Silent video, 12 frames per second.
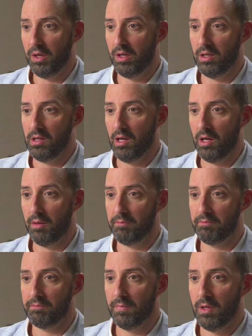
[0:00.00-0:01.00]
But
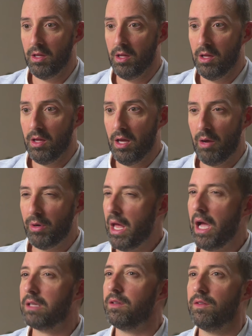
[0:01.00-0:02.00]
I would
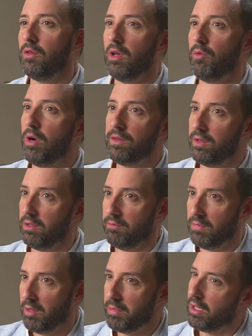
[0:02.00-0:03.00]
act as though I wasn't.
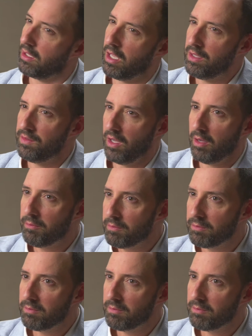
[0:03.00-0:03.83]
And I'd be like, hey, Sam.